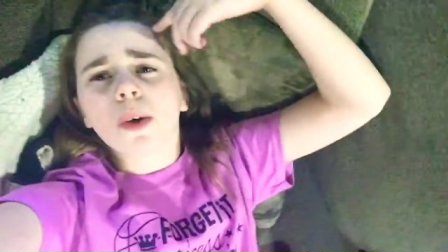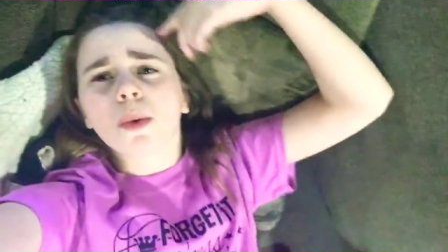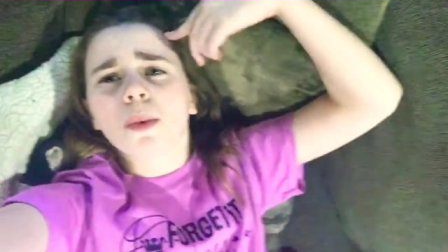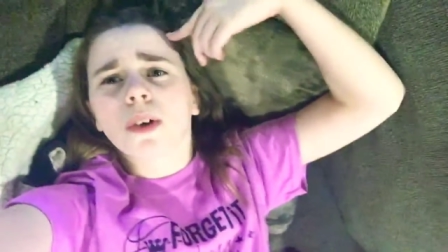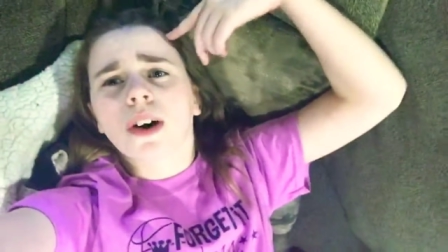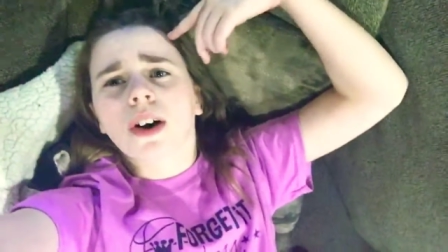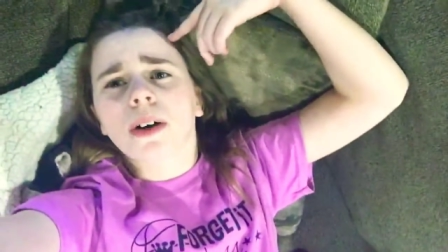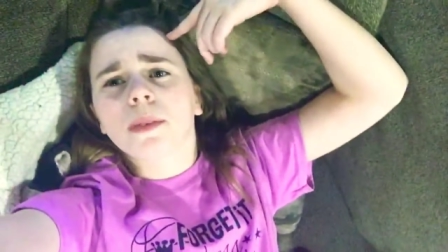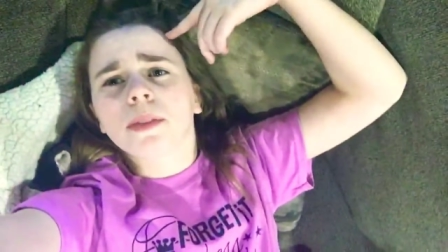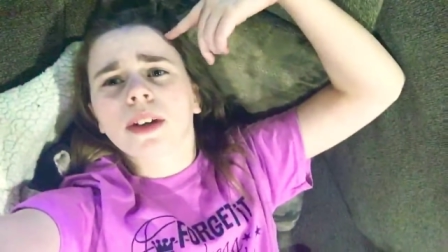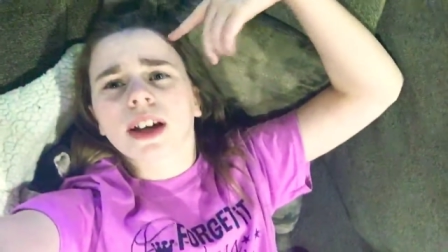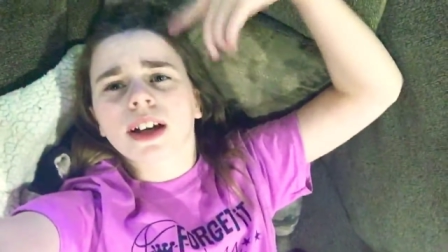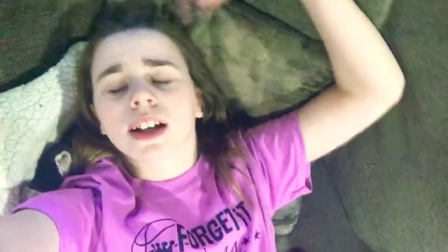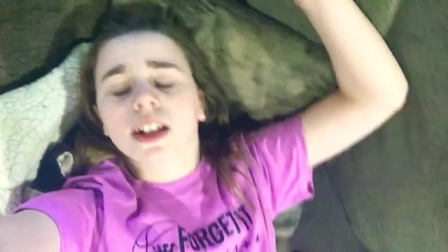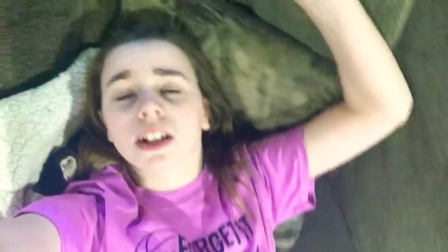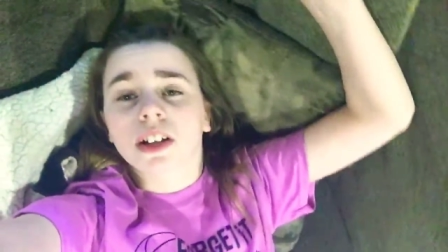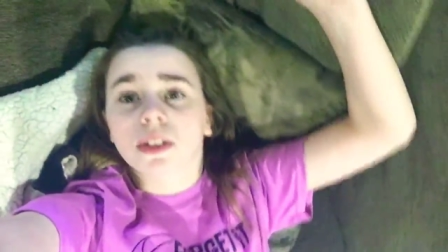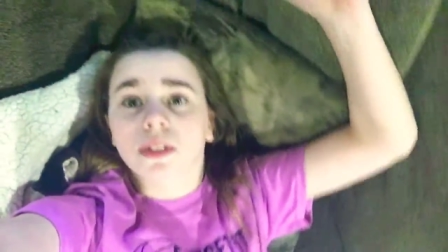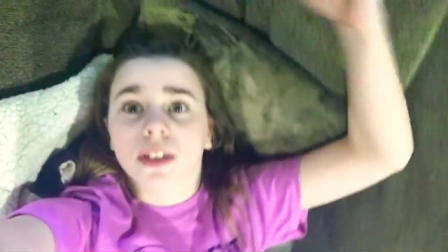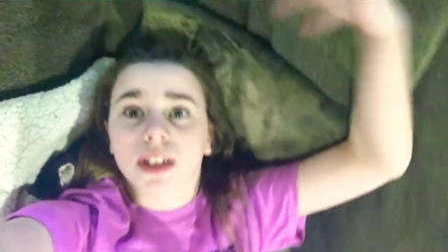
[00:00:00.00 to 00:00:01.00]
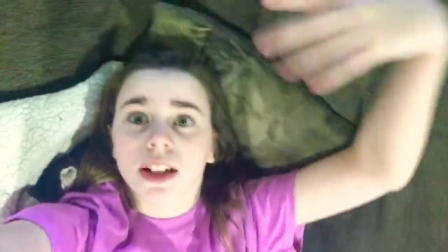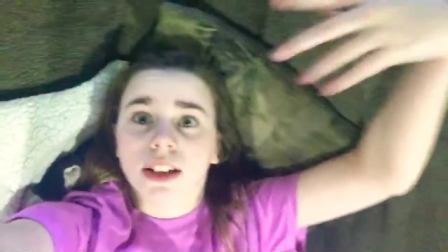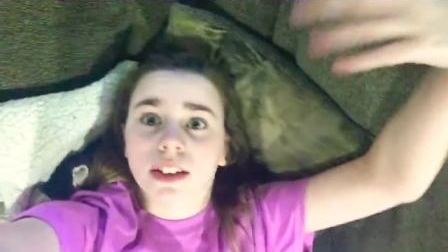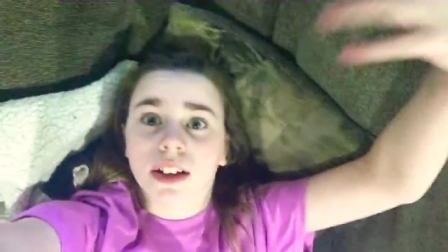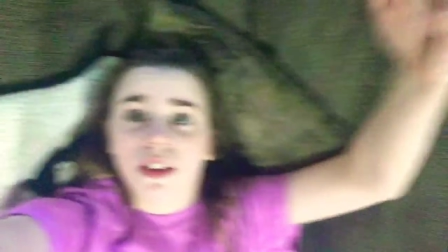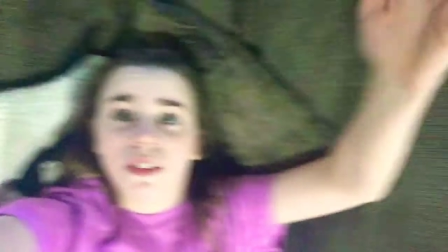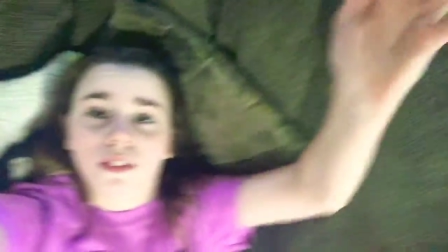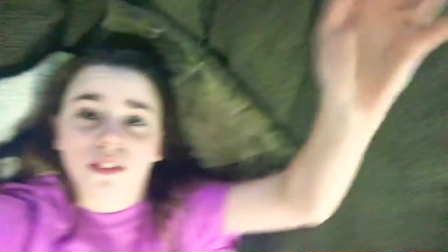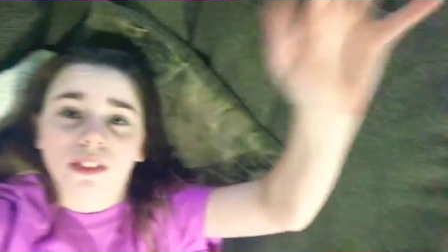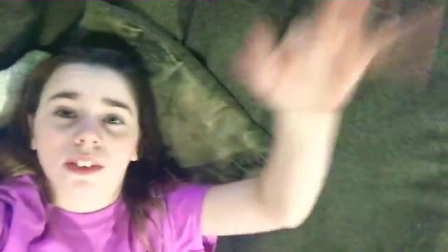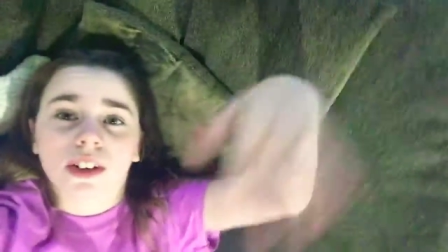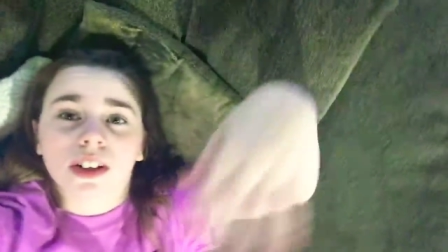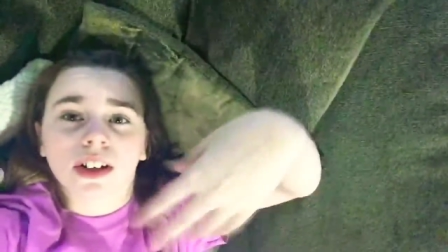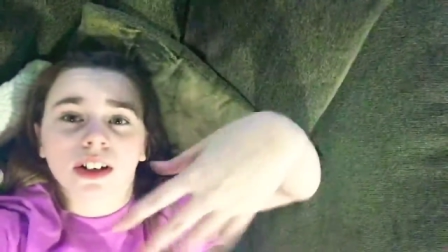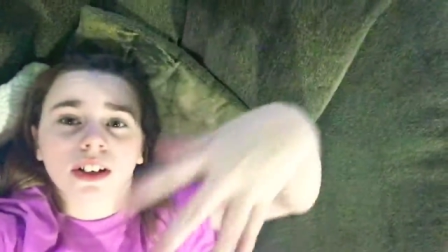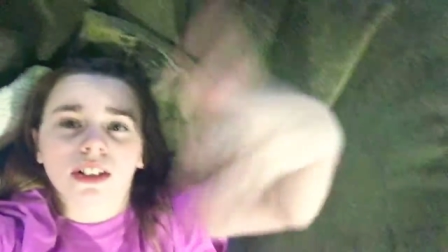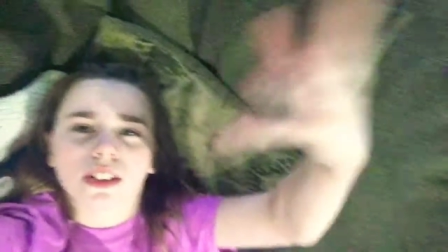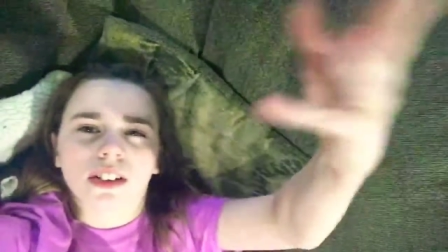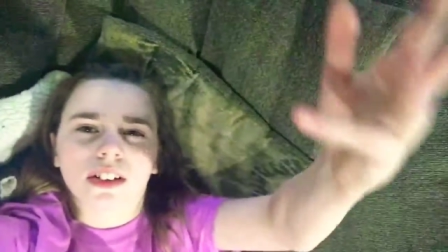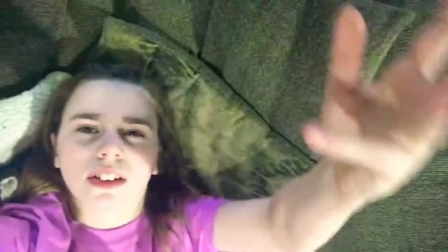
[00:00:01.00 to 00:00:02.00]
Well, I'm not going to do anything
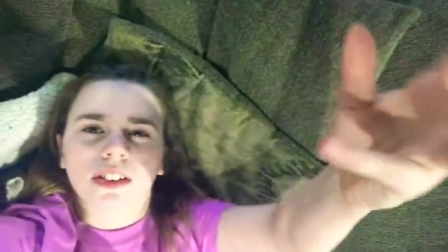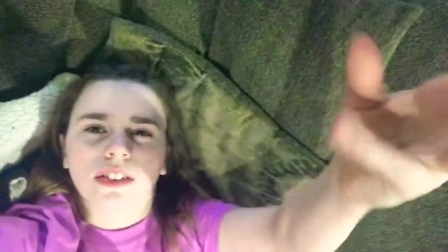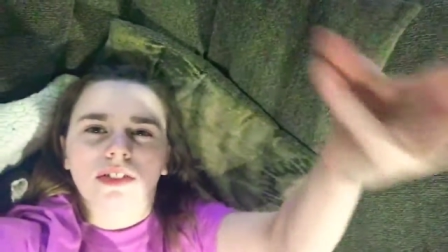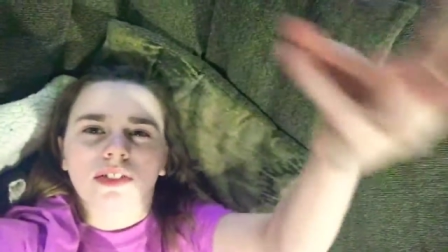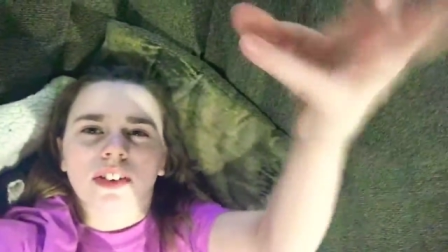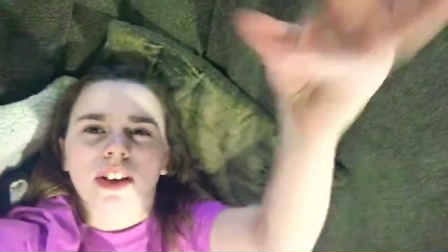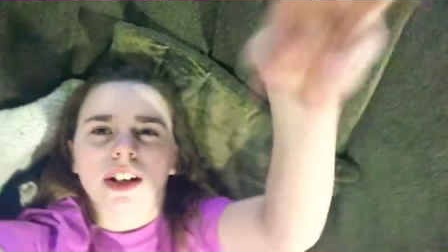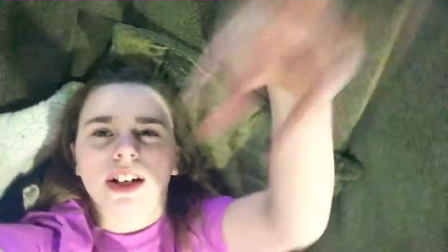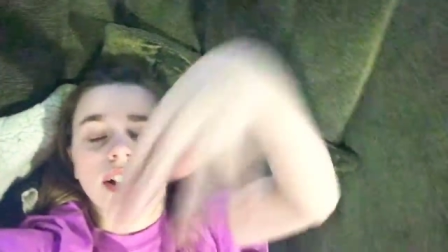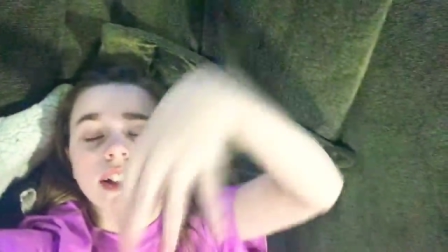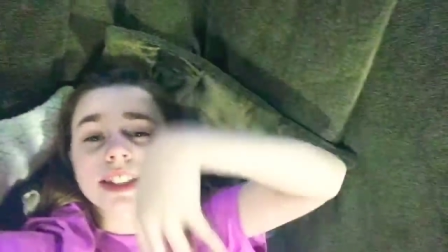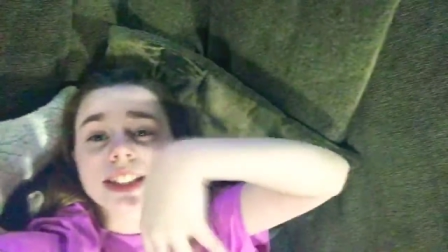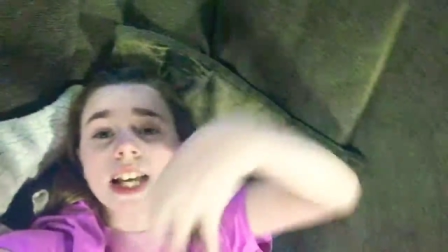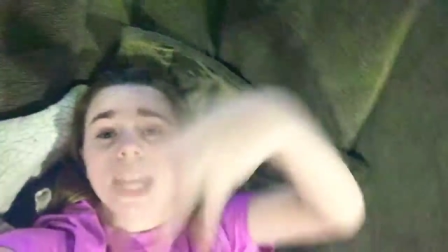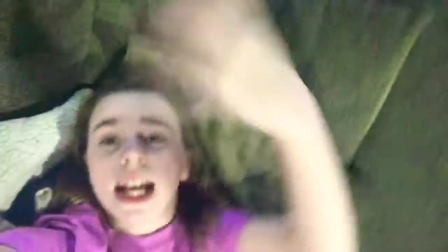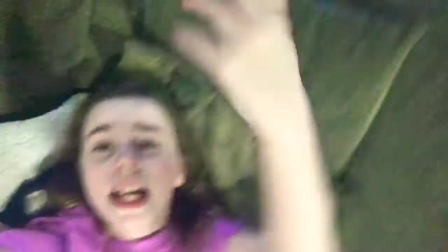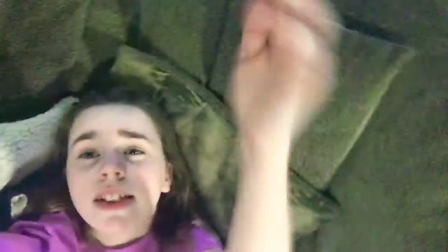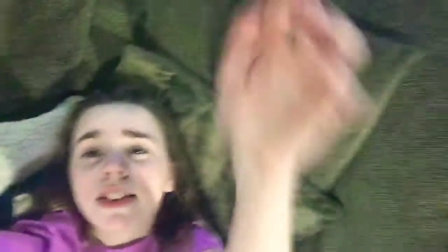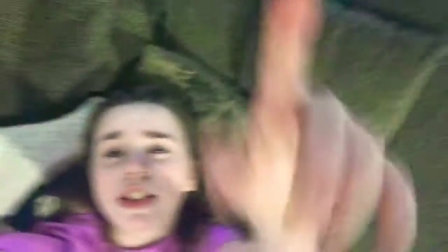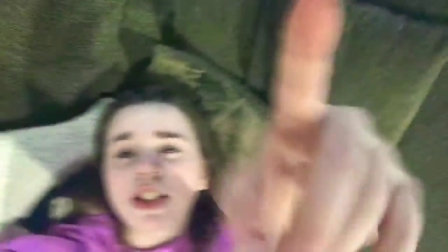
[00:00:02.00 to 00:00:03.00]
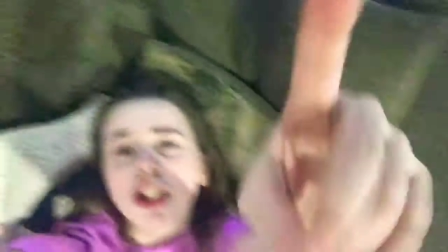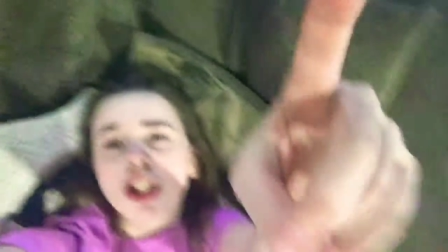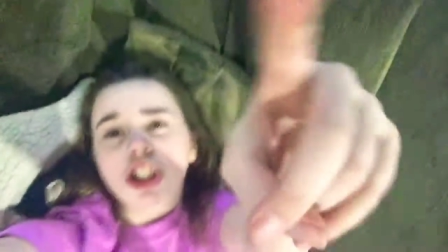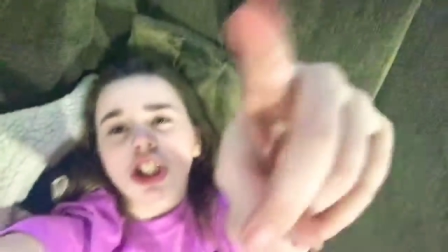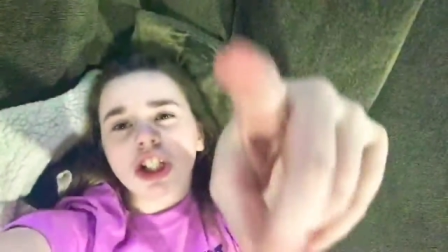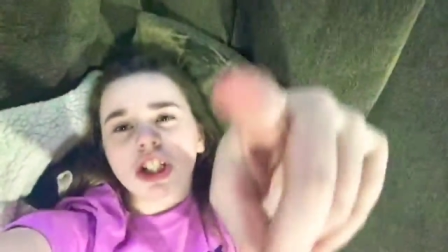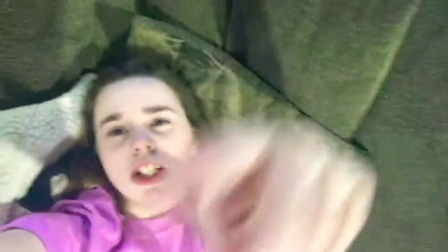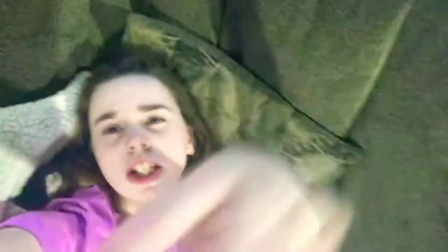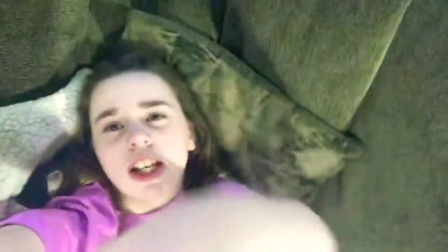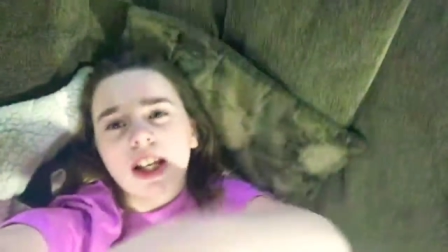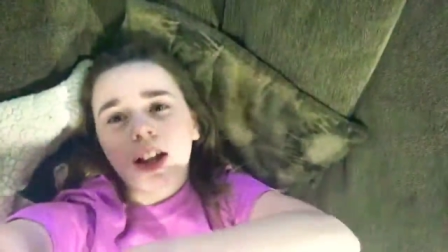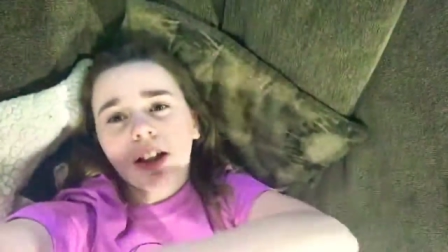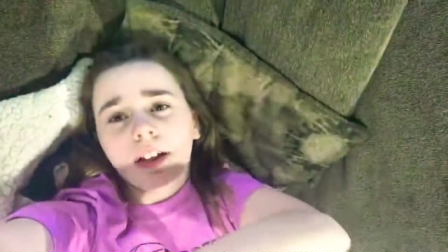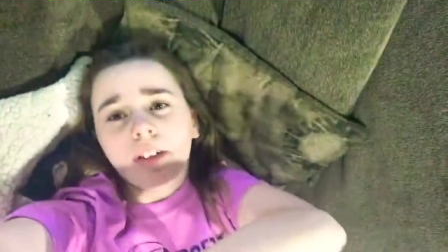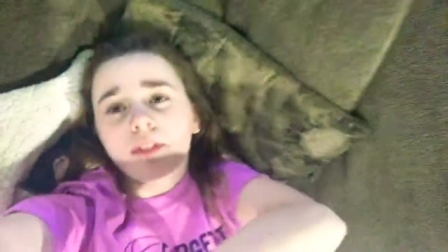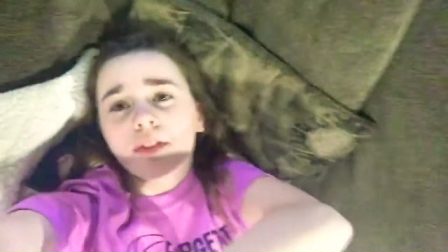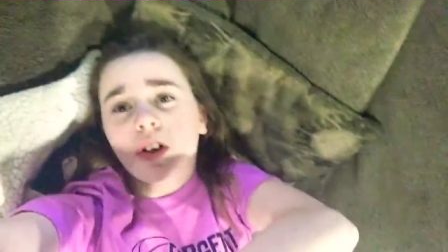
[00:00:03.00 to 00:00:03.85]
real fun because this is just a daily